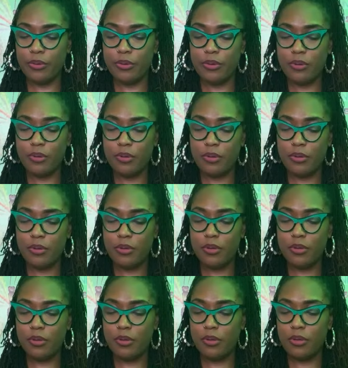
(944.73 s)

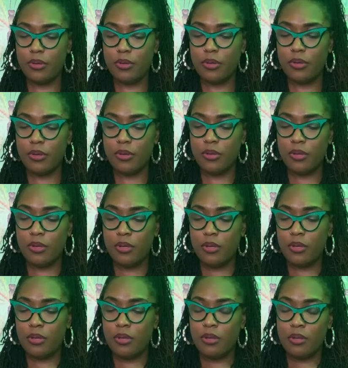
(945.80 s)

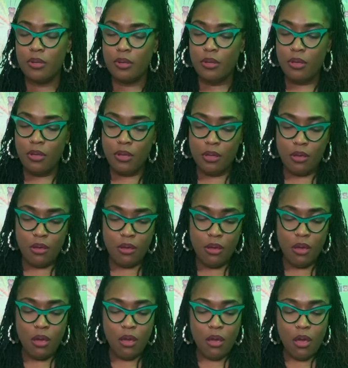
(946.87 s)

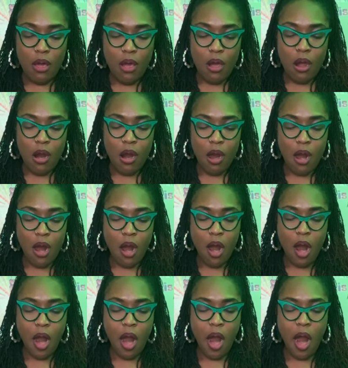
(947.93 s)

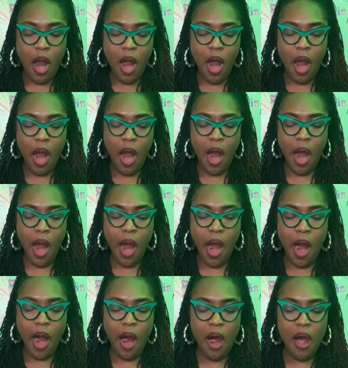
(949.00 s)

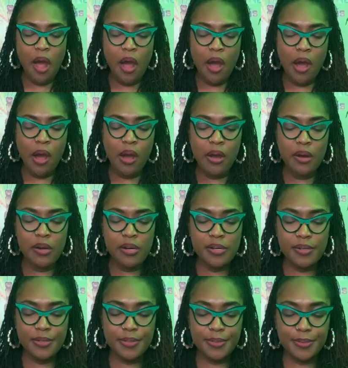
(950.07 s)

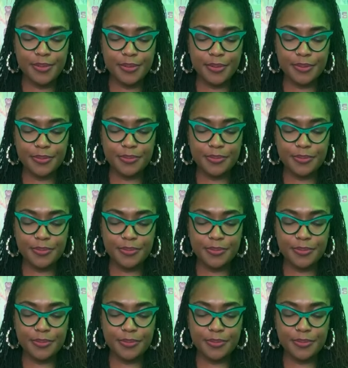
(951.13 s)
Nobody speaks.